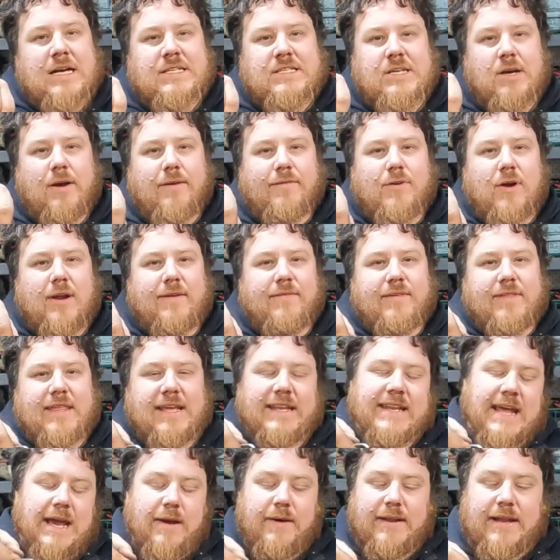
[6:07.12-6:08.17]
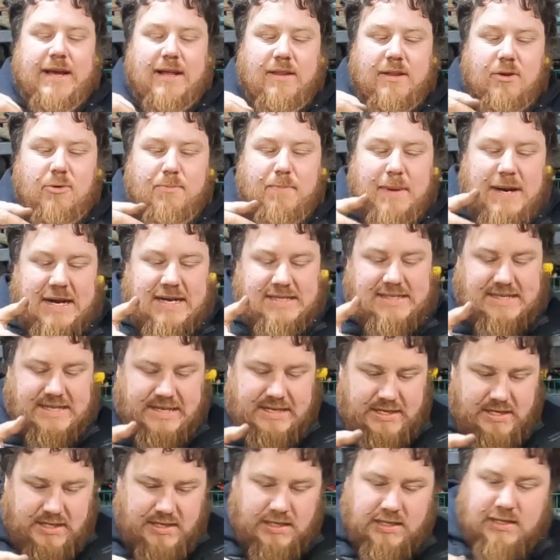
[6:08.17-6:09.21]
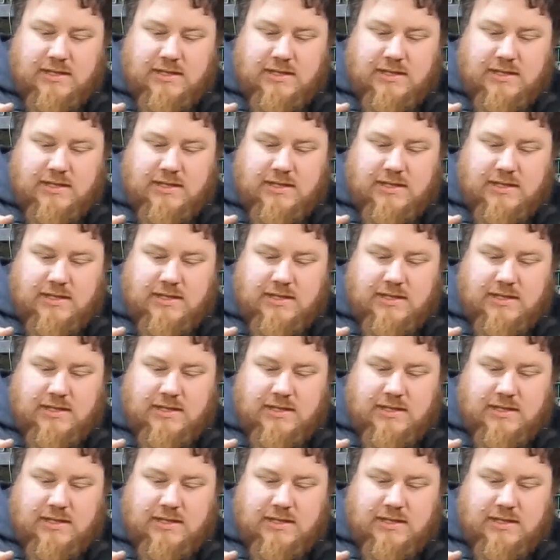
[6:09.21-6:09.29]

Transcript: So I've got everything now in our little basket,